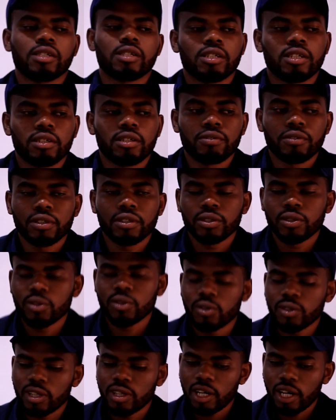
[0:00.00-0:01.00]
Even
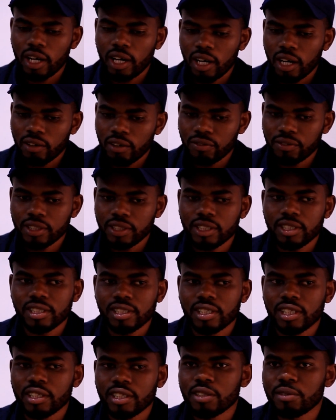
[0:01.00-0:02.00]
though I haven't
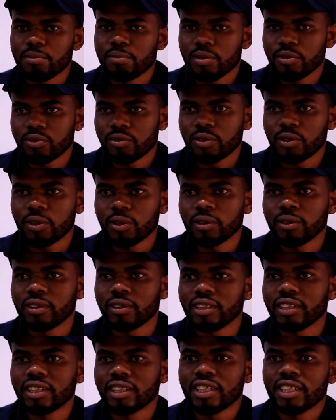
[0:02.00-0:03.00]
said before
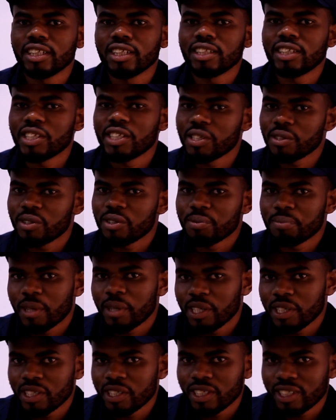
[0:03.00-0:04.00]

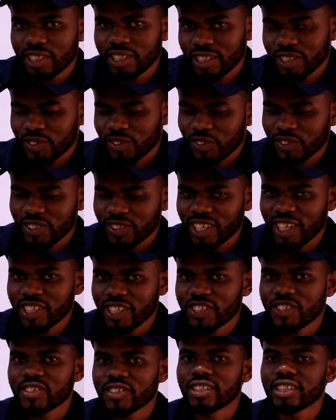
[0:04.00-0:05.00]
my
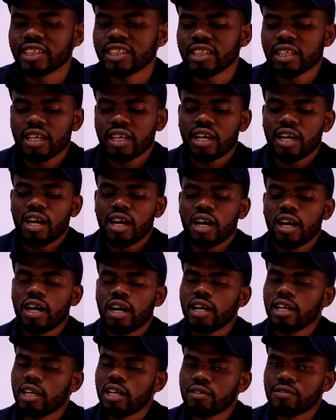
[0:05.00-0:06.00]
introduction,
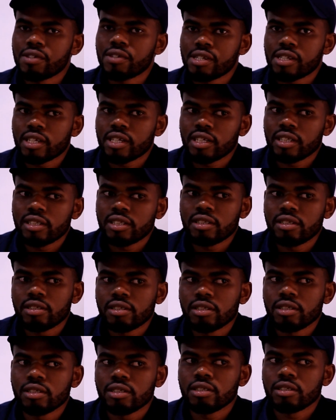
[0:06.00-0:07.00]
I have
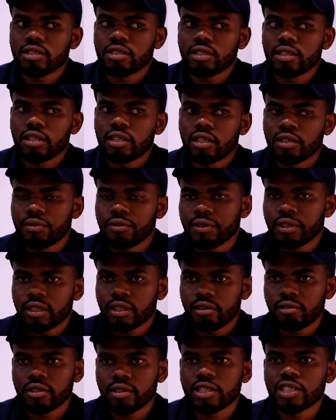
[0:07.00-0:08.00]
studied
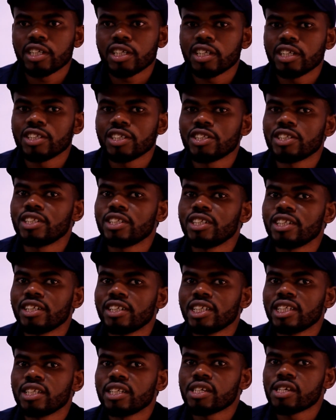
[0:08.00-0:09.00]
agriculture
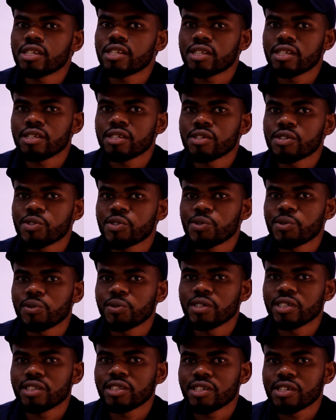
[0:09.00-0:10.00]
engineering since
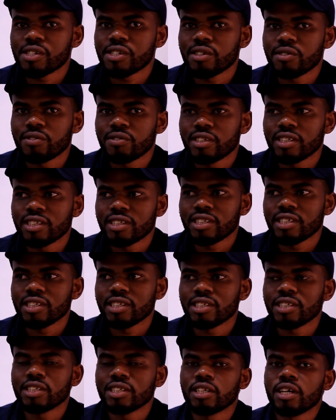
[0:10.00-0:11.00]

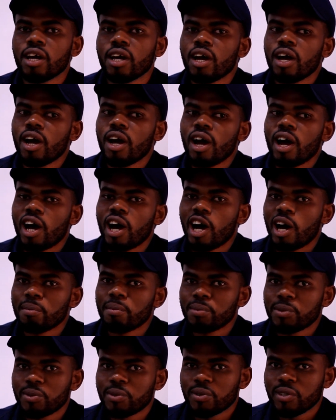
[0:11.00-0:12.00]
2017 up
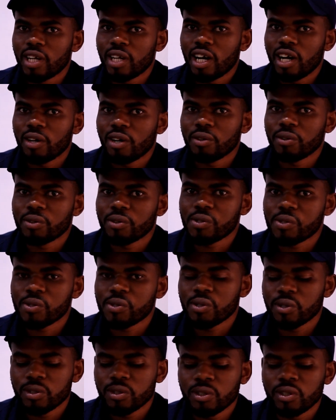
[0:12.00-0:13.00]
to now.
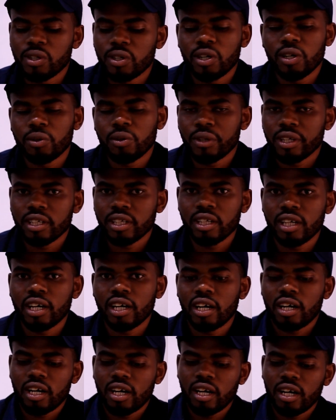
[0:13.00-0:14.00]
So
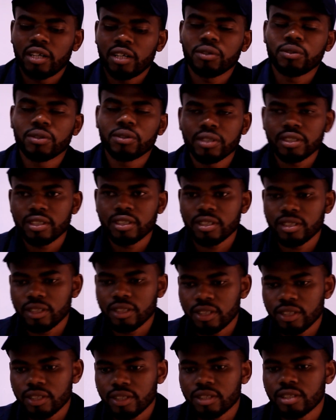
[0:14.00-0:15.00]
where I got
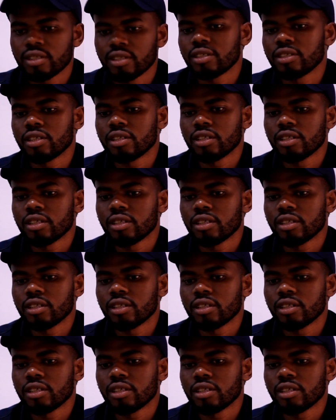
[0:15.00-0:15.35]
this